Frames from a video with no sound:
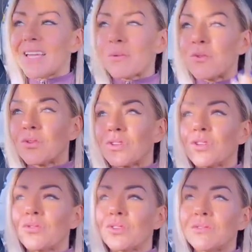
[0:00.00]
it will
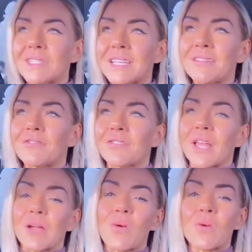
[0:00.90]
you'll use it for
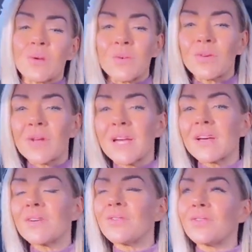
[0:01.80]
like hormone
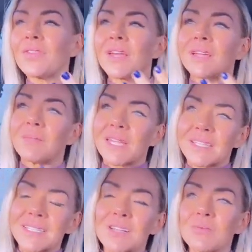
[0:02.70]
health and
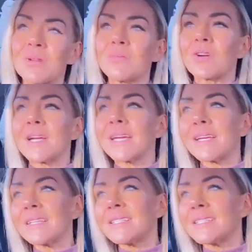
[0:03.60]
making cell
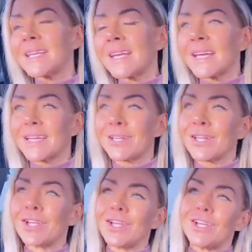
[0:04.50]
membranes
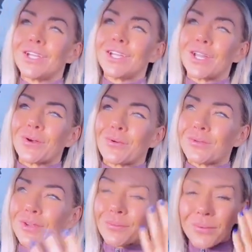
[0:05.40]
and you
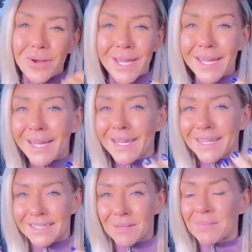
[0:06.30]
know your brain
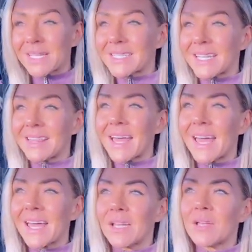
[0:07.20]
and some things like
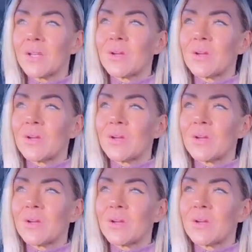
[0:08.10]
that.